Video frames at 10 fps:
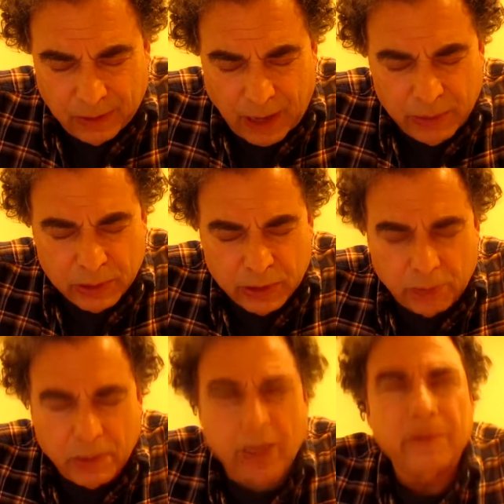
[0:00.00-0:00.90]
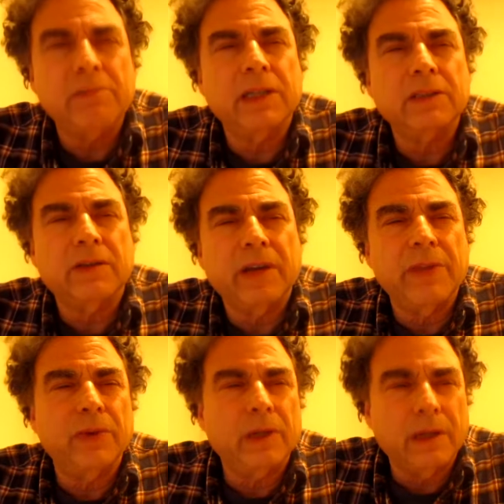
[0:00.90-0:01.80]
I was so proud of myself. I
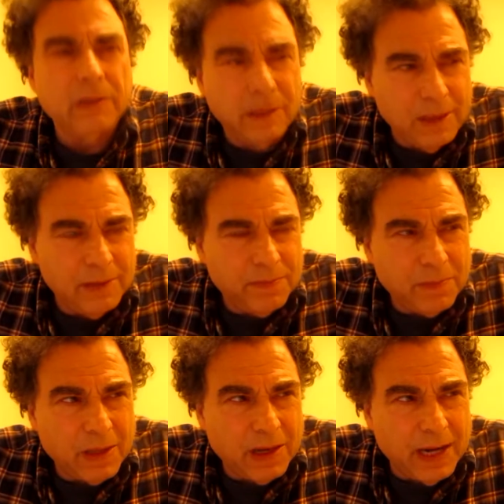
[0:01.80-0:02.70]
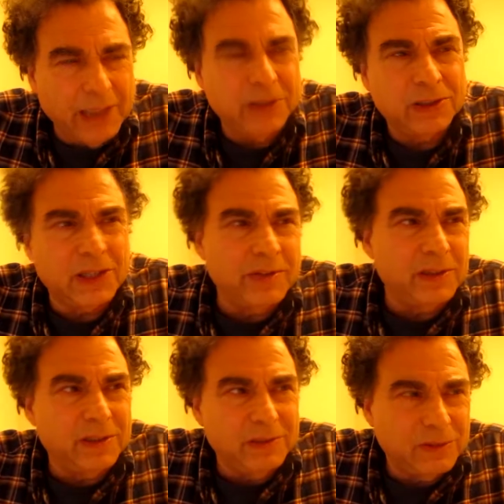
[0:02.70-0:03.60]
thought I
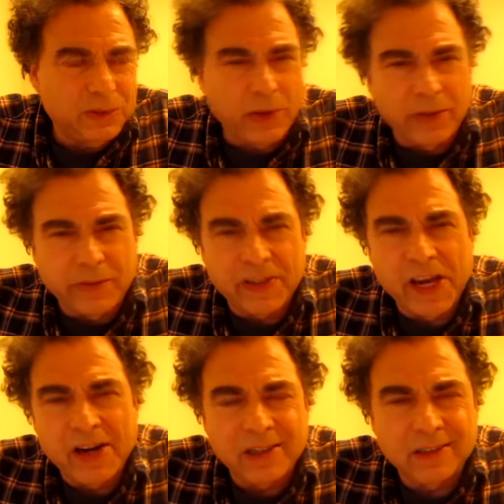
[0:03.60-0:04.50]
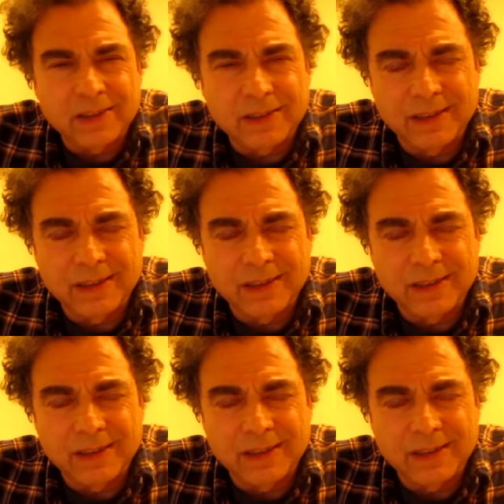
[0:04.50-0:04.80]
discovered strength of character.